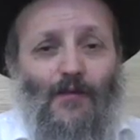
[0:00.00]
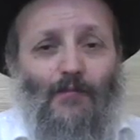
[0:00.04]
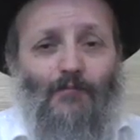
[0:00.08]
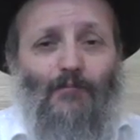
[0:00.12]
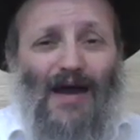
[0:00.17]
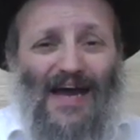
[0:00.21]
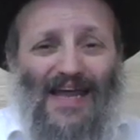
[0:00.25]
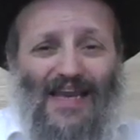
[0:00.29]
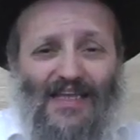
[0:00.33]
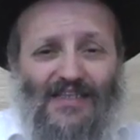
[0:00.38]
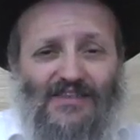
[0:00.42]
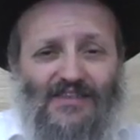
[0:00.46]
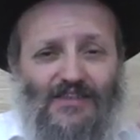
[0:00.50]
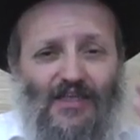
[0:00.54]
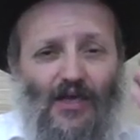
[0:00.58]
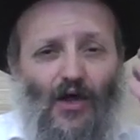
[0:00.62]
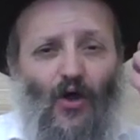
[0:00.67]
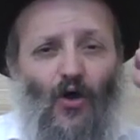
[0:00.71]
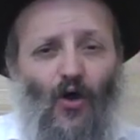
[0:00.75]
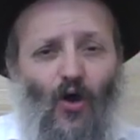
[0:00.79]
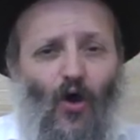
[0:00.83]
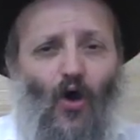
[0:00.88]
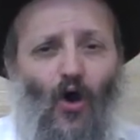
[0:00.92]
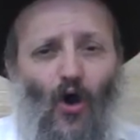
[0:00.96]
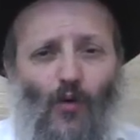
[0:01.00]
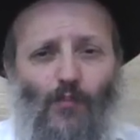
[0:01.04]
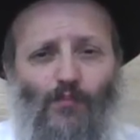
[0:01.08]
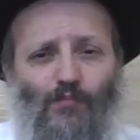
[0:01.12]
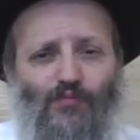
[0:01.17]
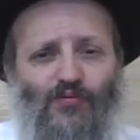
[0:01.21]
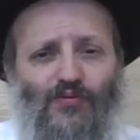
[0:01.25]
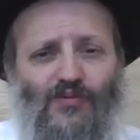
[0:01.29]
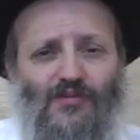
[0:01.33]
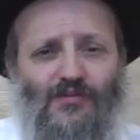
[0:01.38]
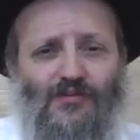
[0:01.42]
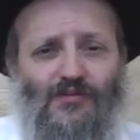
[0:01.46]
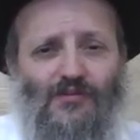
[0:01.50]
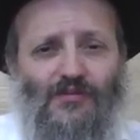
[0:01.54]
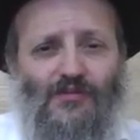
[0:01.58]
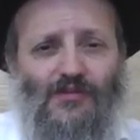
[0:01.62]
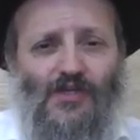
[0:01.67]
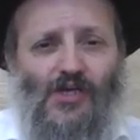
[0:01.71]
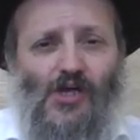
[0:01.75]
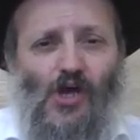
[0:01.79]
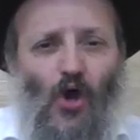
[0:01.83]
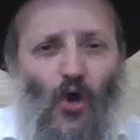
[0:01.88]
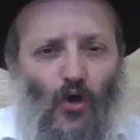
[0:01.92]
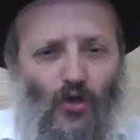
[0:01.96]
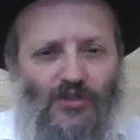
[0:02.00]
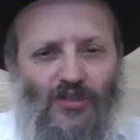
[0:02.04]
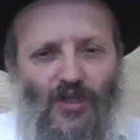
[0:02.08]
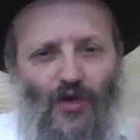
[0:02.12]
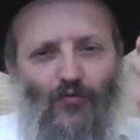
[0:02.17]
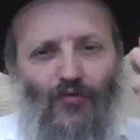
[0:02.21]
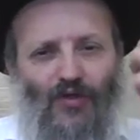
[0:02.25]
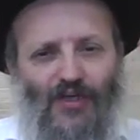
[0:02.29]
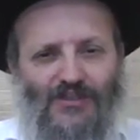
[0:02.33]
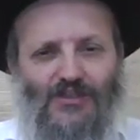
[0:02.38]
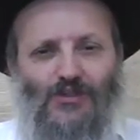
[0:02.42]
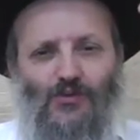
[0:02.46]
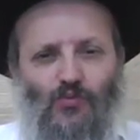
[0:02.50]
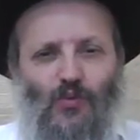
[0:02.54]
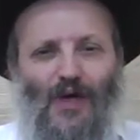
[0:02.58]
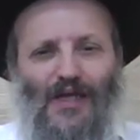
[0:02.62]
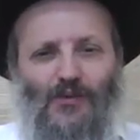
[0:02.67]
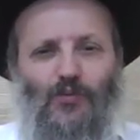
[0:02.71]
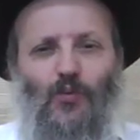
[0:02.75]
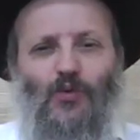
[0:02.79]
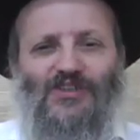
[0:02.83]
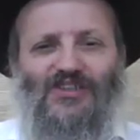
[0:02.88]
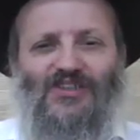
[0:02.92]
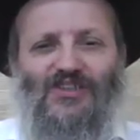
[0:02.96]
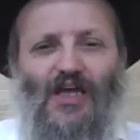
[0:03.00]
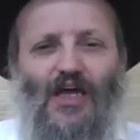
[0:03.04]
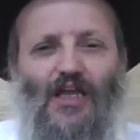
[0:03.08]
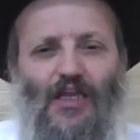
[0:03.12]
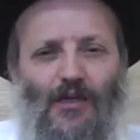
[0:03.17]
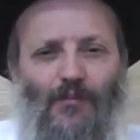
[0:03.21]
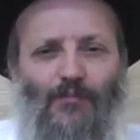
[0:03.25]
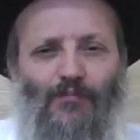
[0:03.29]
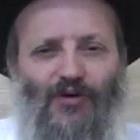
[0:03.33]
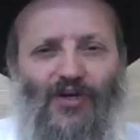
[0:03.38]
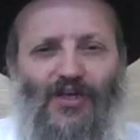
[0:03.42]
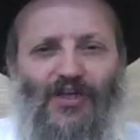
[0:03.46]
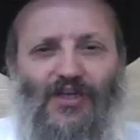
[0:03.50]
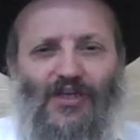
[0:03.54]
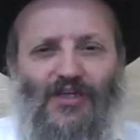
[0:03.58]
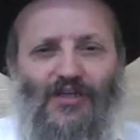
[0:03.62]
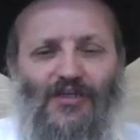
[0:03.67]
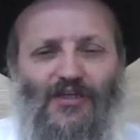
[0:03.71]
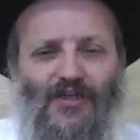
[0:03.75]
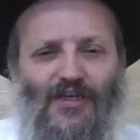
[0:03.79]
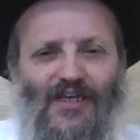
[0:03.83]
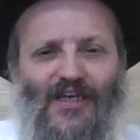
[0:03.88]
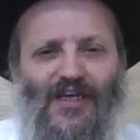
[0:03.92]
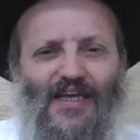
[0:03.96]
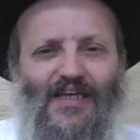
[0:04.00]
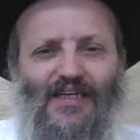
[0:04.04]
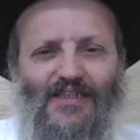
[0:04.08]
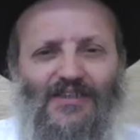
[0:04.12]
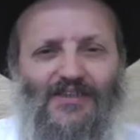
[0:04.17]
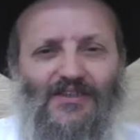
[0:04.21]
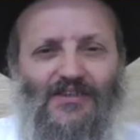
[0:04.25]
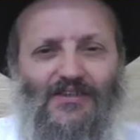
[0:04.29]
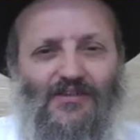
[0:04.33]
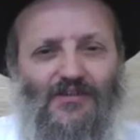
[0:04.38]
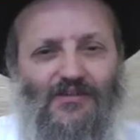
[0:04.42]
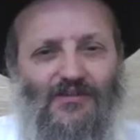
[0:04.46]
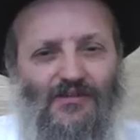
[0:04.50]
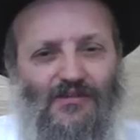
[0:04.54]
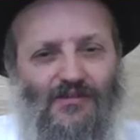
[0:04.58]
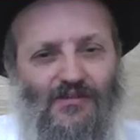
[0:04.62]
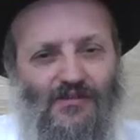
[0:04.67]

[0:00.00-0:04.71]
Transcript: But the hope, or the reason what we're celebrating is,